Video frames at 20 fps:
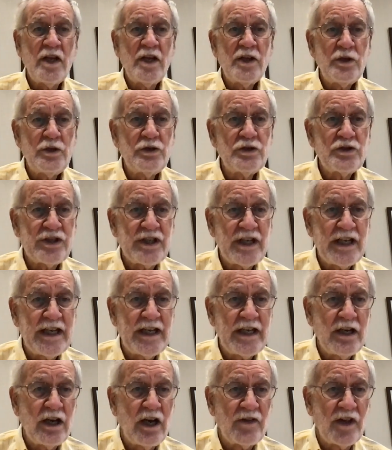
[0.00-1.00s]
You
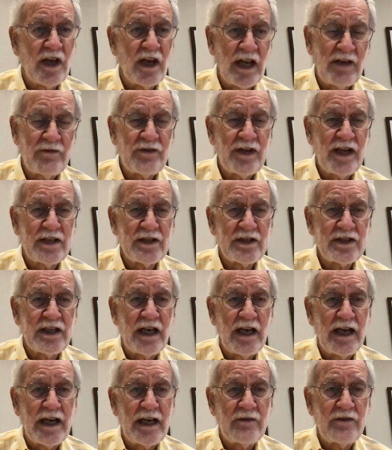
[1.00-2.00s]
see on the left-hand
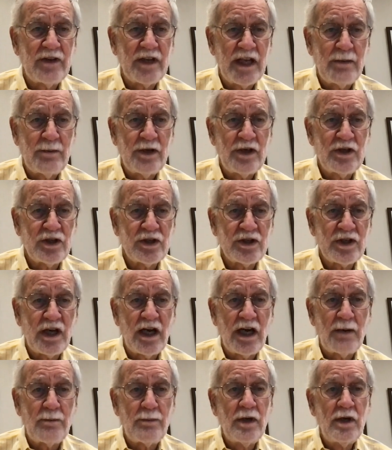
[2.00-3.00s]
side of the image on
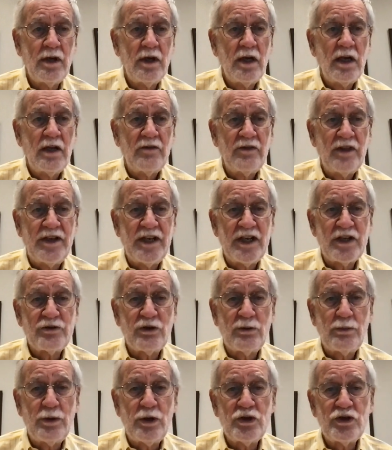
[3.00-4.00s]
top, the
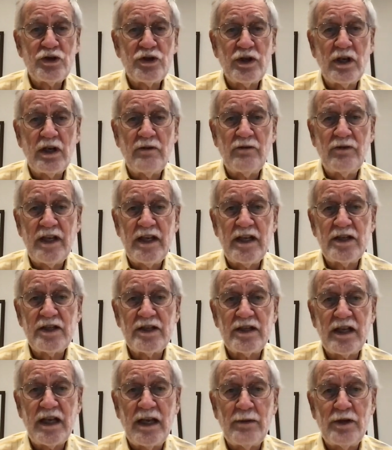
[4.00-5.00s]
distribution of
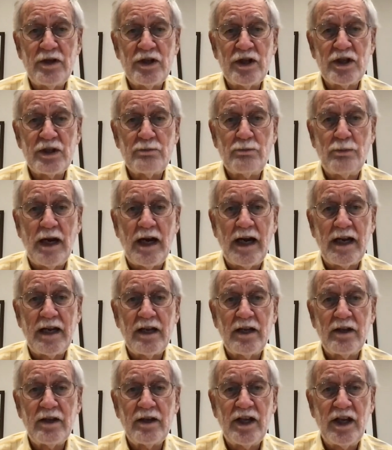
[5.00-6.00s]
these images by
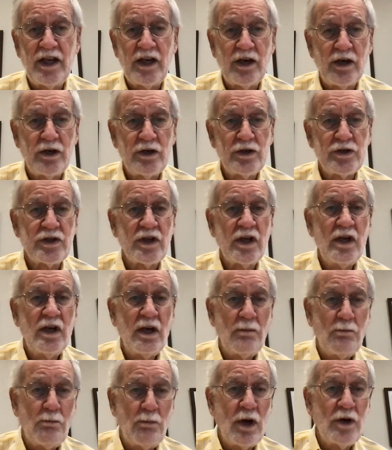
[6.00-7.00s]
years.
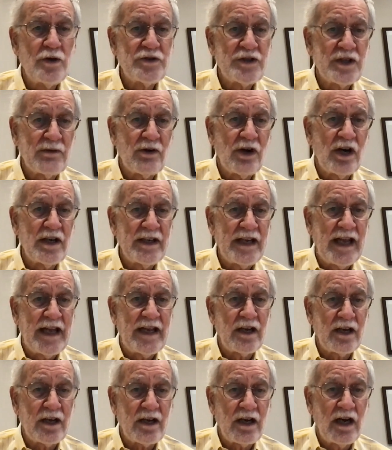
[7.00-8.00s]
Most of our
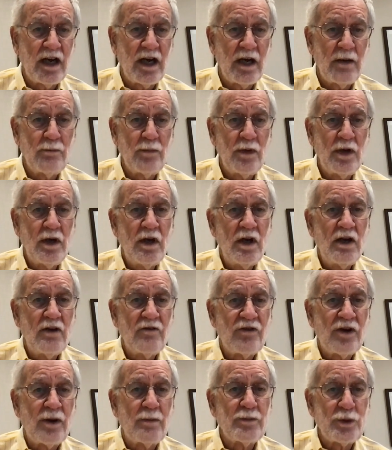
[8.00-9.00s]
data come
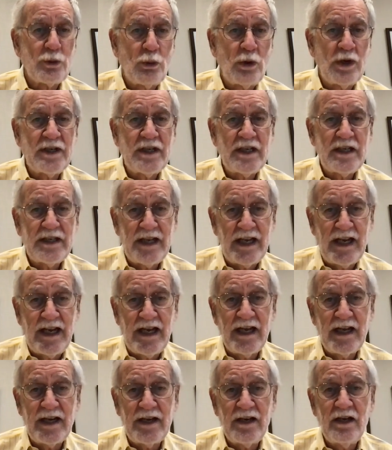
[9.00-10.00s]
from
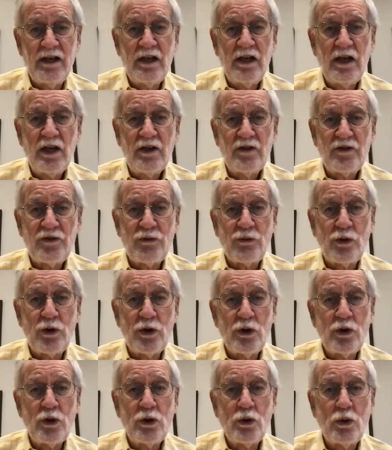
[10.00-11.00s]
2010
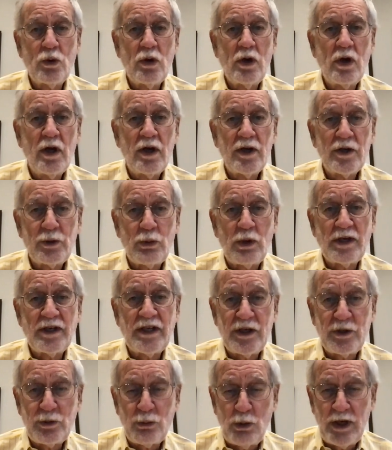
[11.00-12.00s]
through
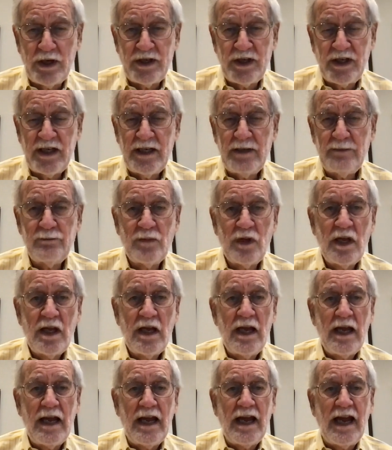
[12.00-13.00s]
2020.
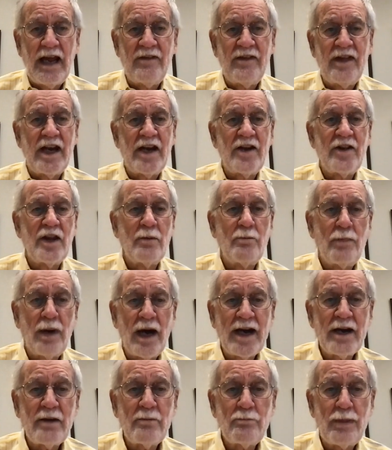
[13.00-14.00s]
And then in the
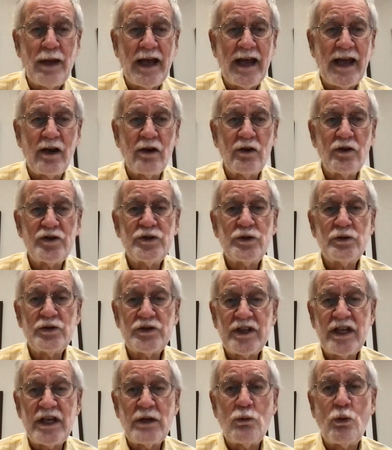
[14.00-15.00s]
bottom panels, you
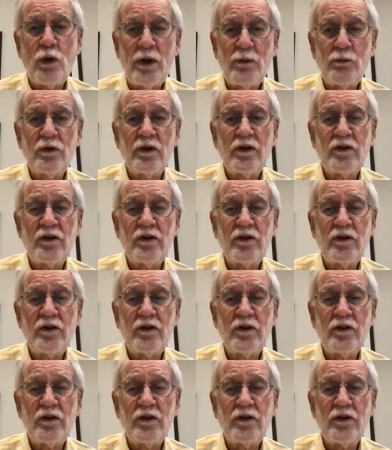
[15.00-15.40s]
see what